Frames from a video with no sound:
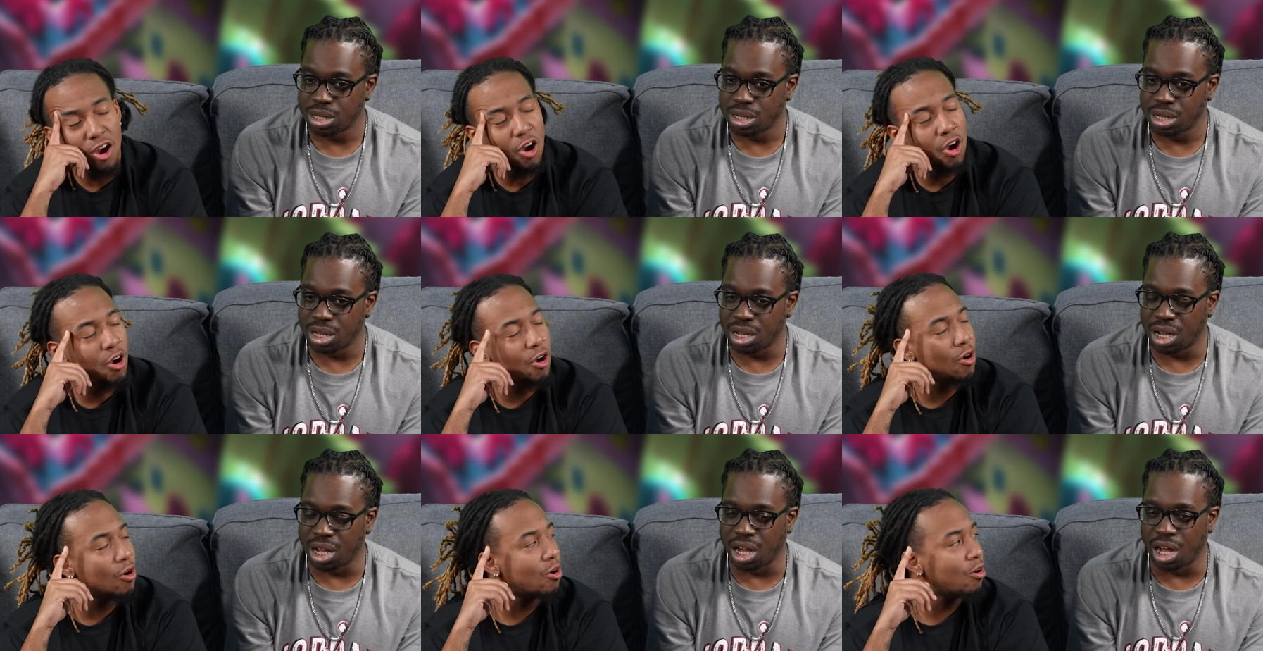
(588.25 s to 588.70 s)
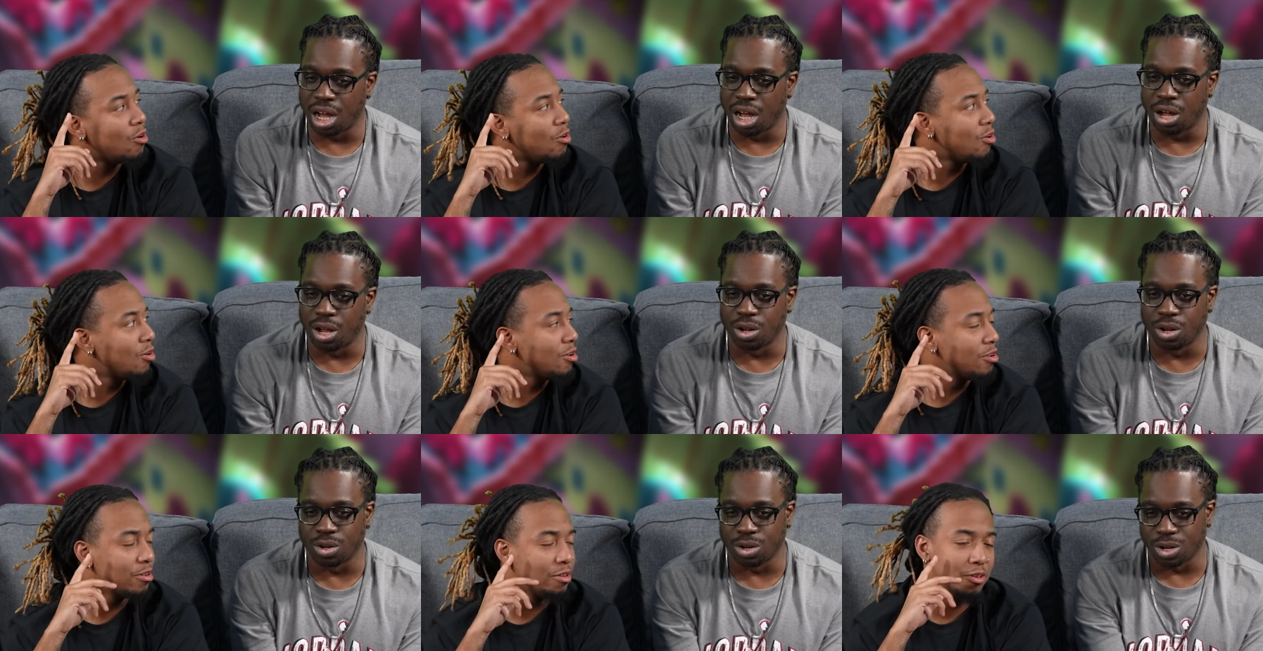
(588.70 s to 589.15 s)

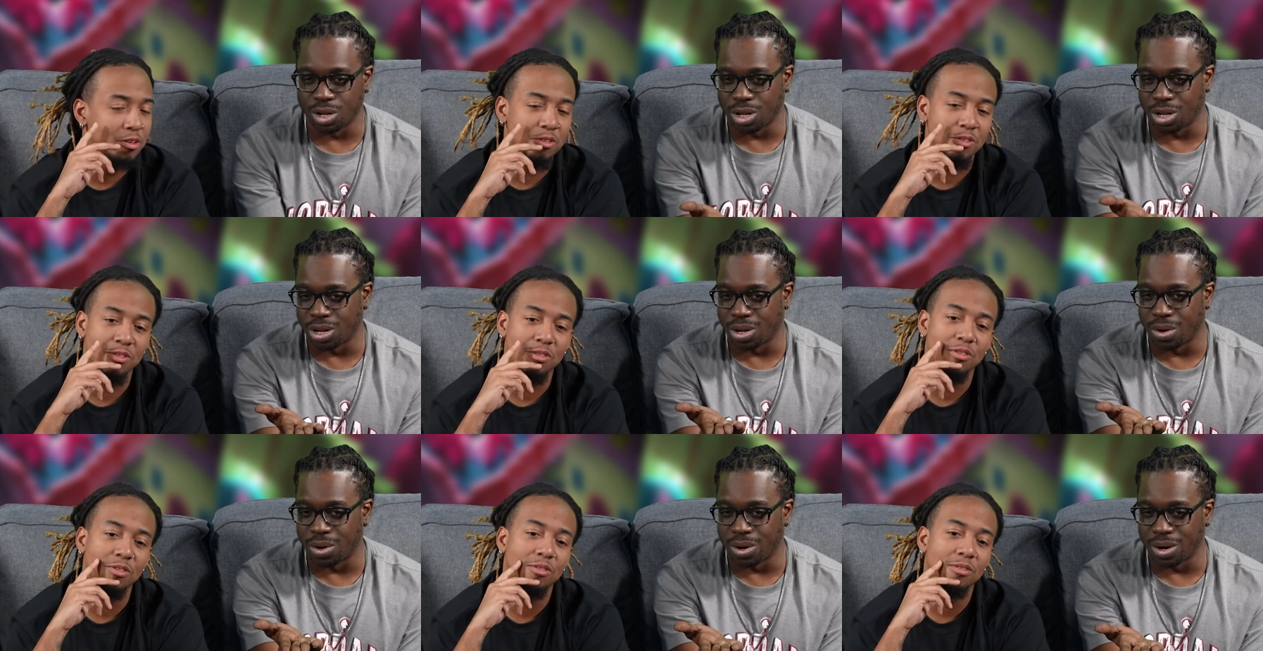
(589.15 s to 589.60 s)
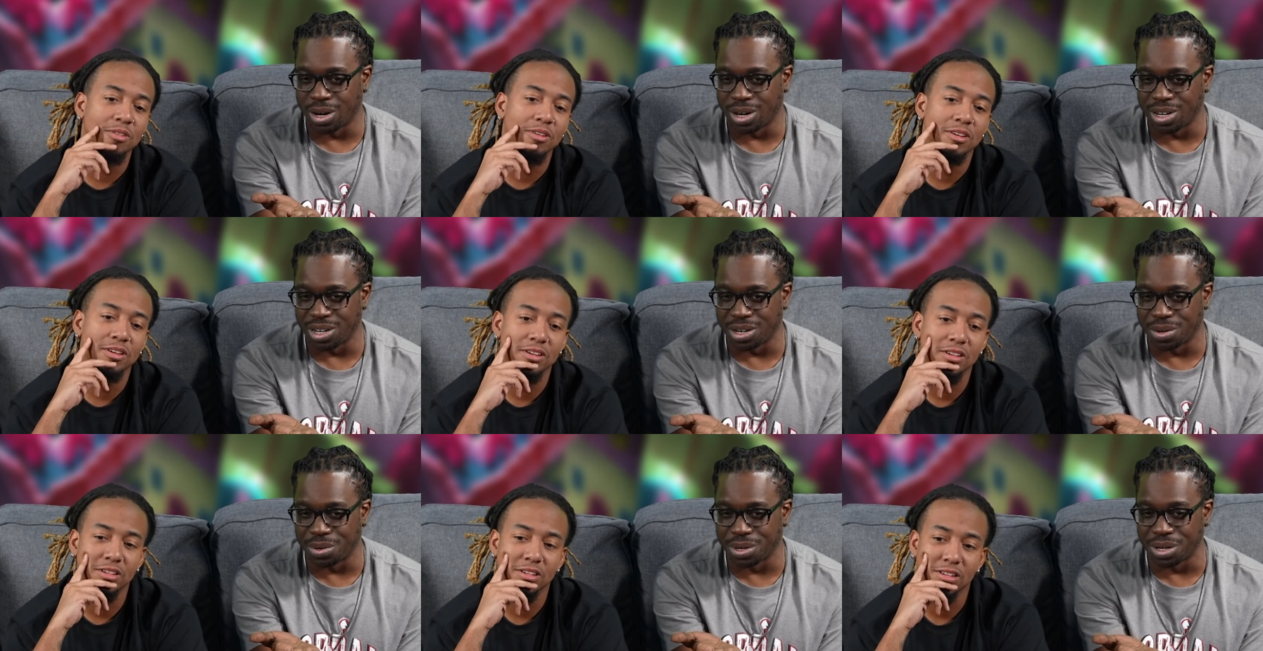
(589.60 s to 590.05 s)
Speaker 1: oh Lord,
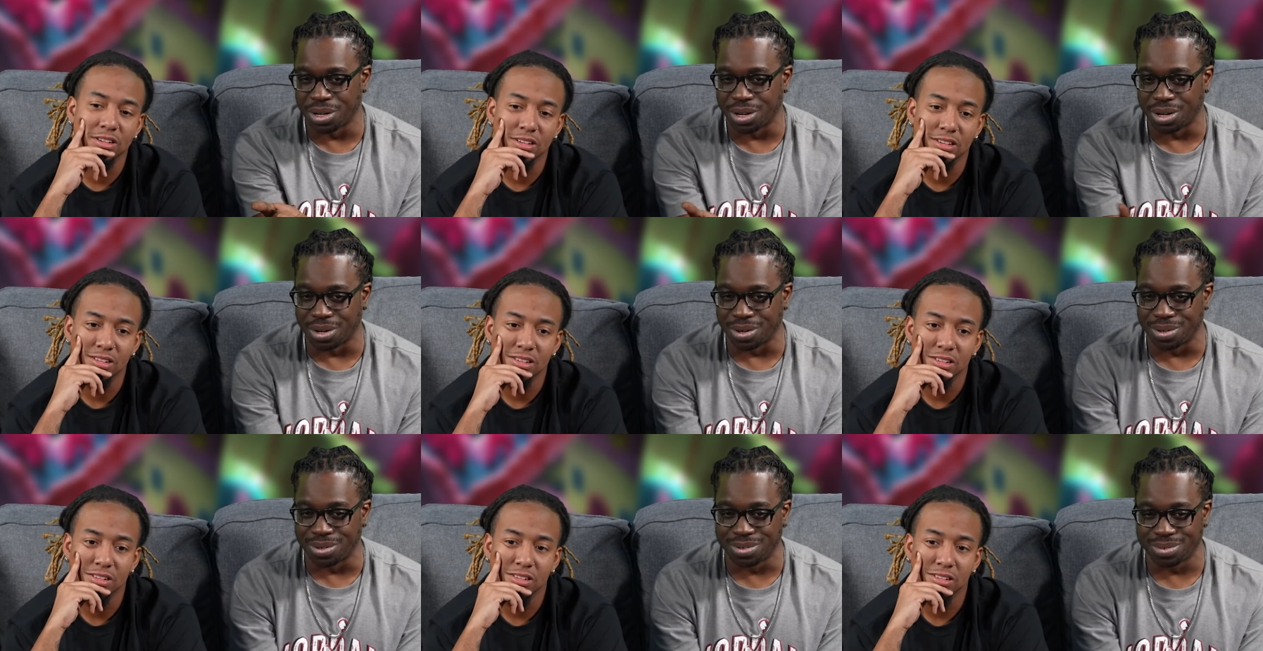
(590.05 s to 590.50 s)
here we go.